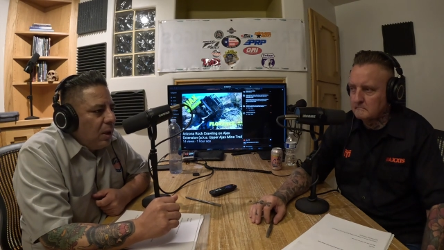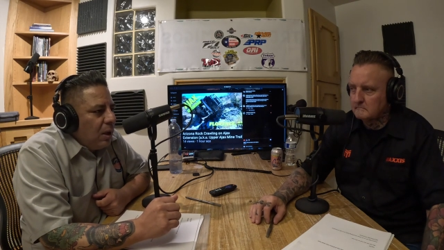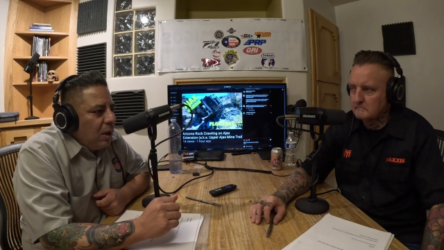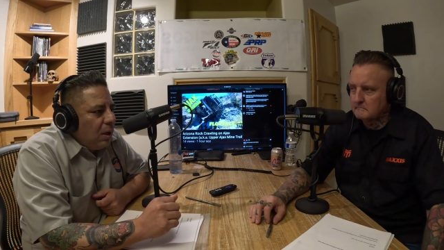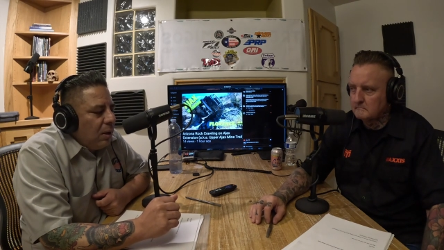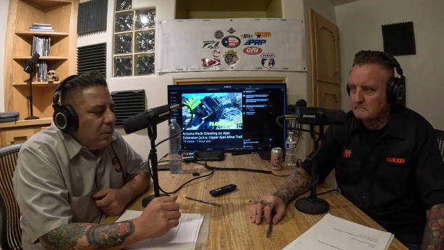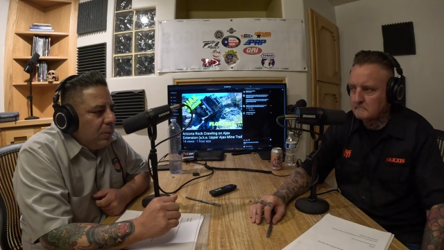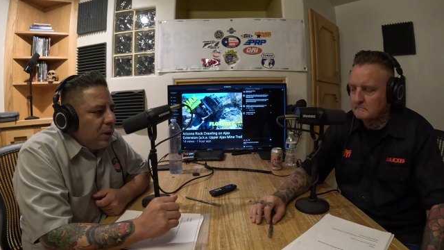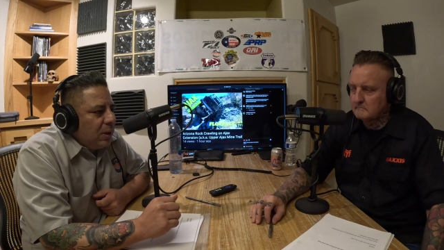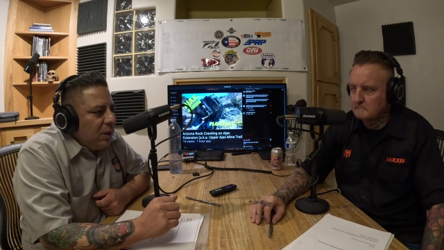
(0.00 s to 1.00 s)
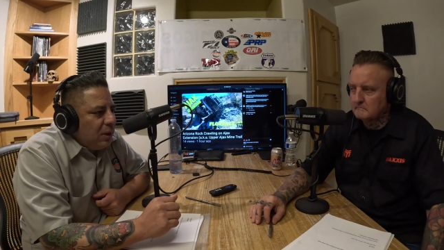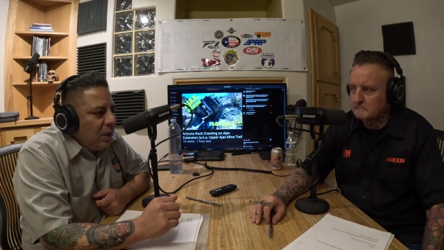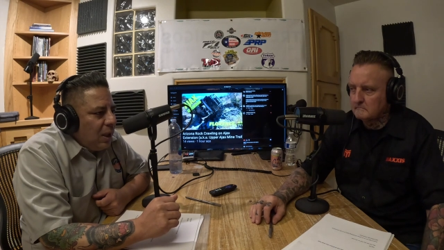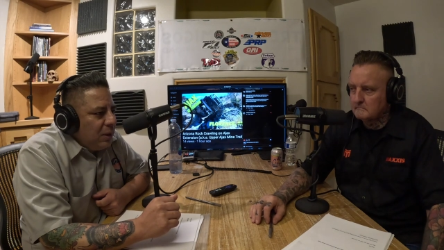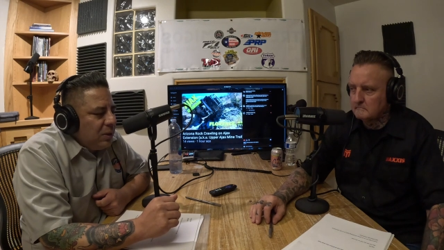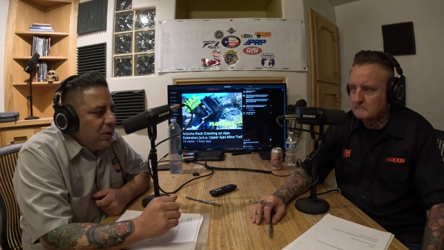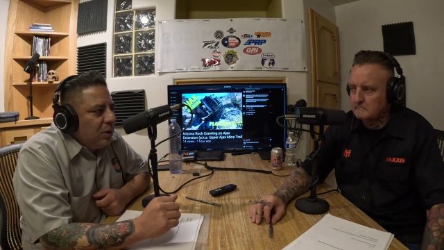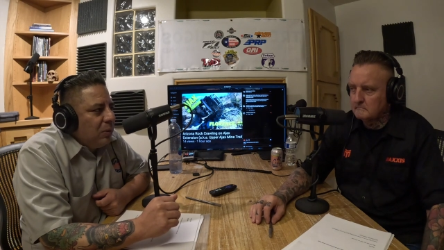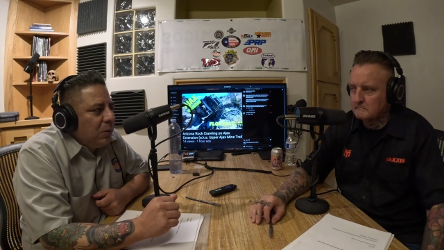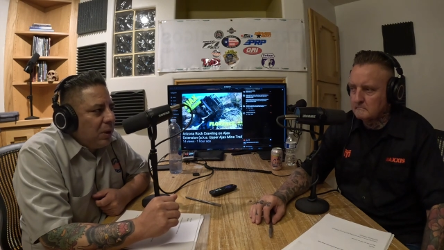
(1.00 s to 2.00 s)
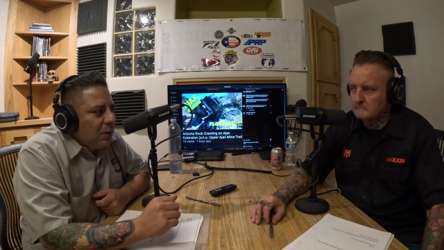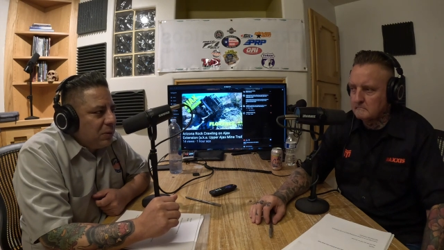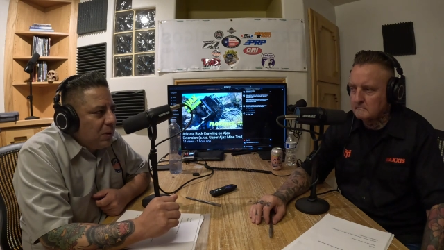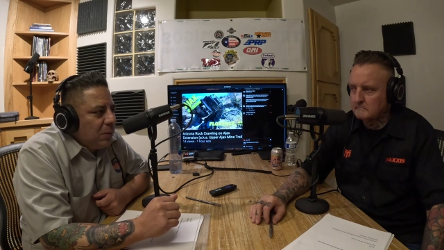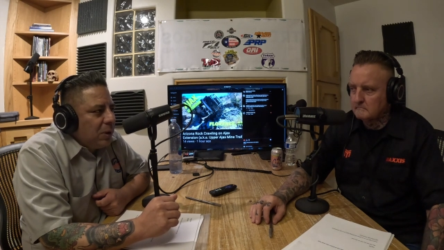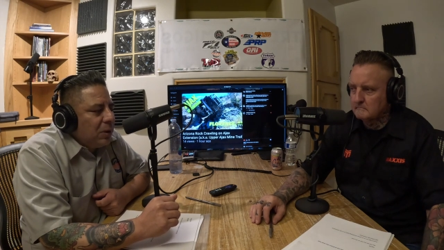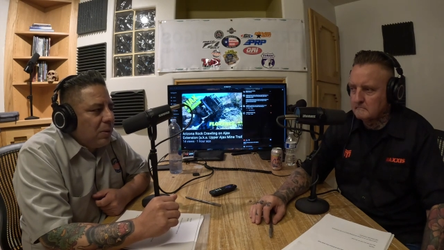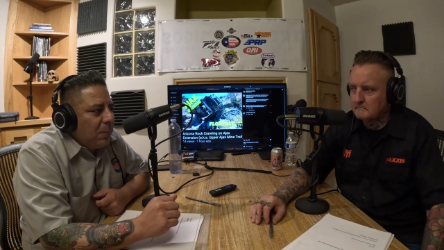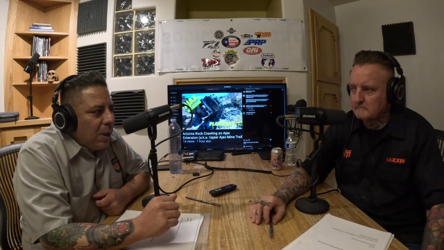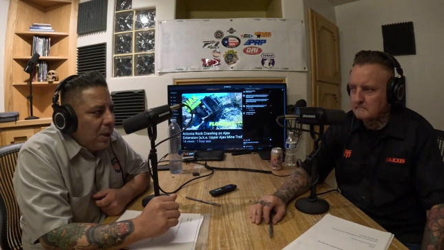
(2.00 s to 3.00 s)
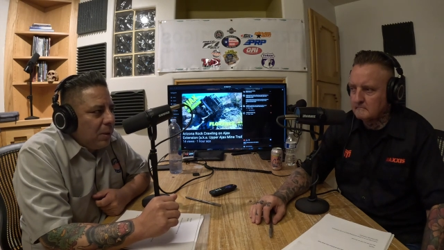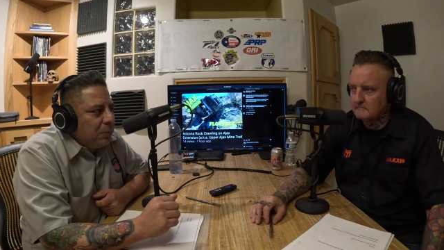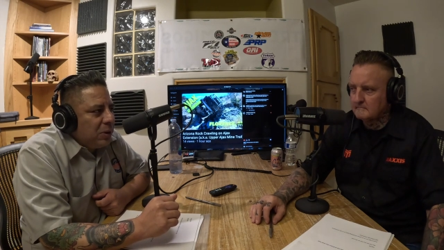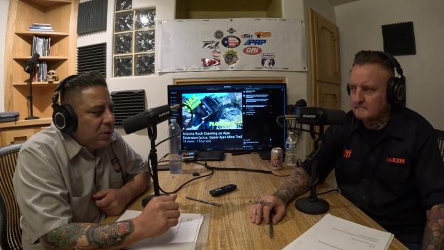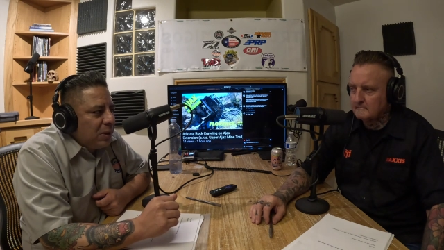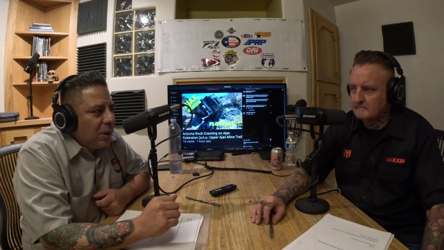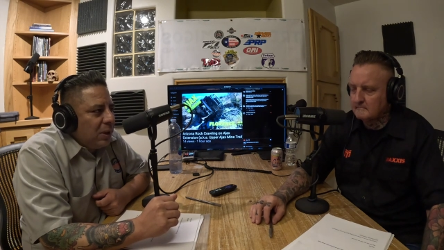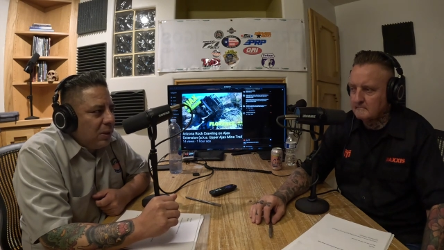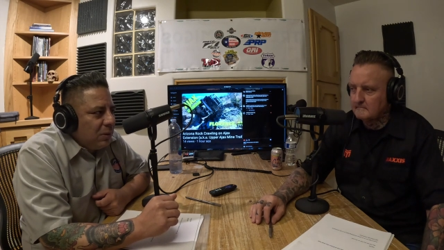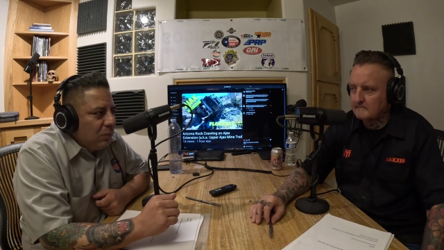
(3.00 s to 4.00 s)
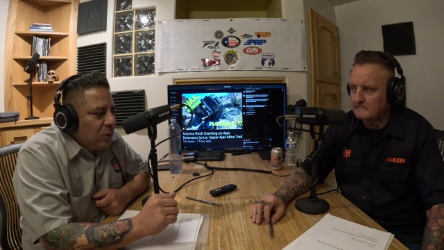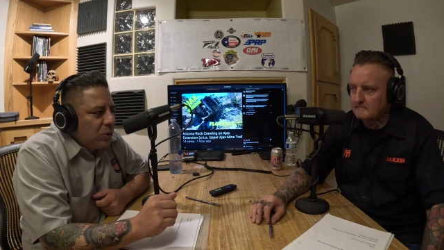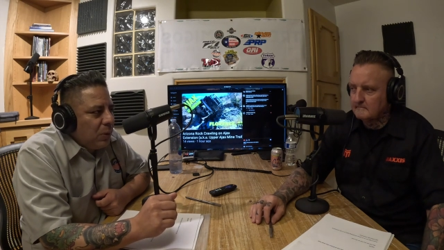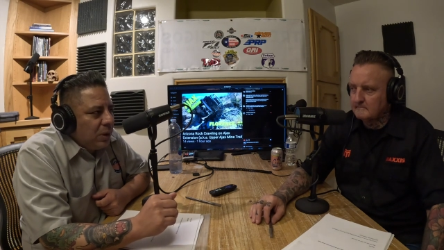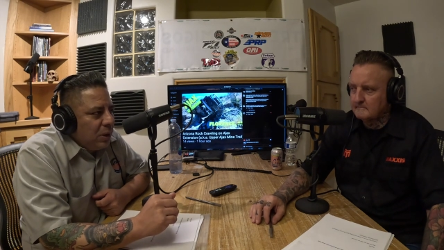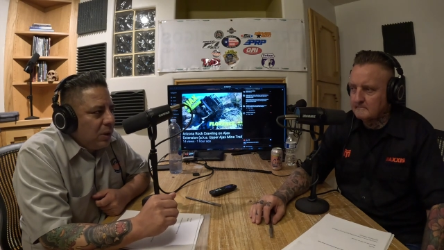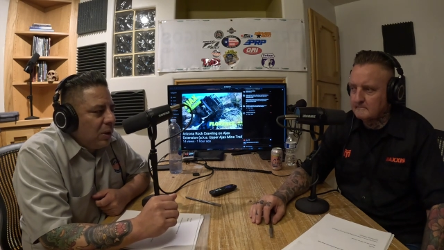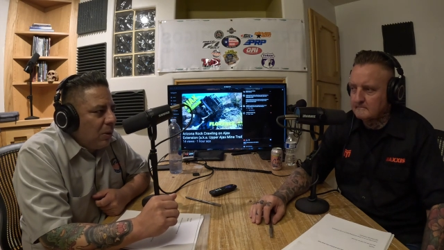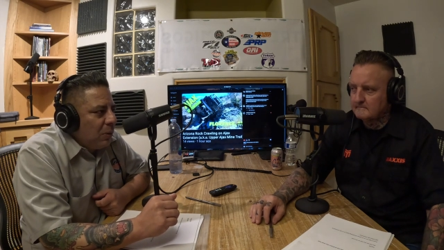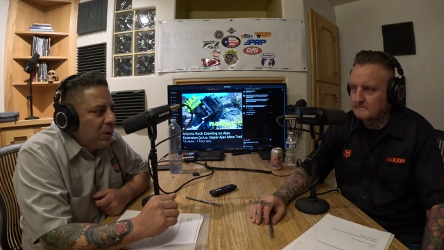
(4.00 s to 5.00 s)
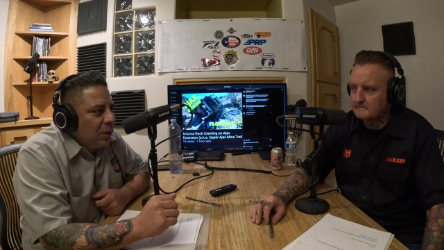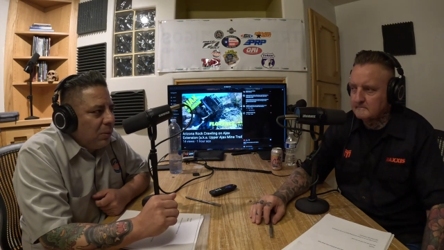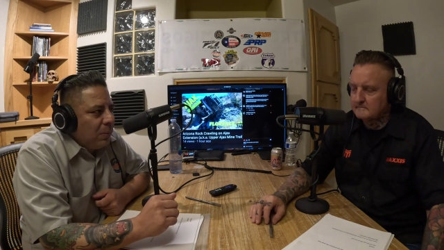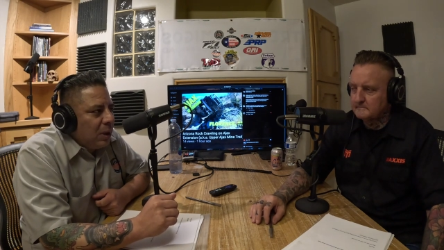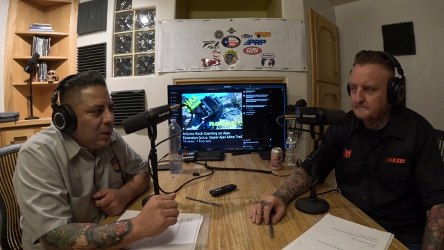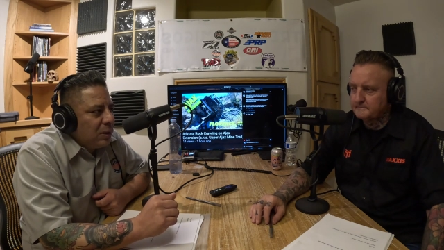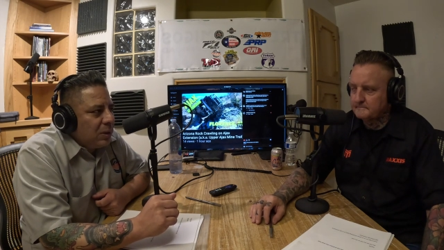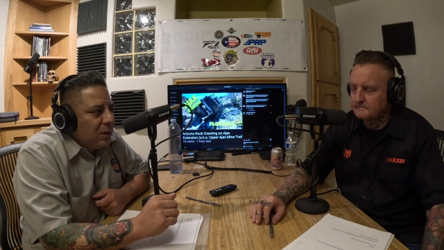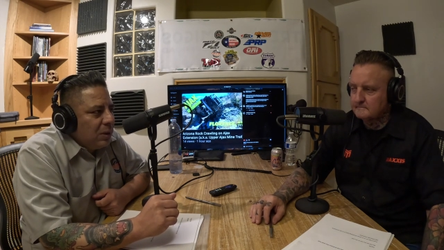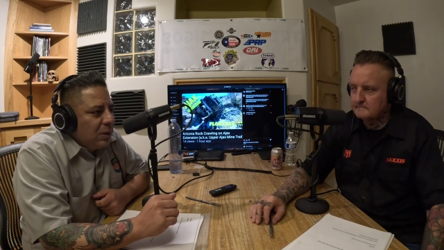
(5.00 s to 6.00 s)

Speaker 1: Uh, but I think that's a good one to have someone at the bottom just say which way you need to go a little bit.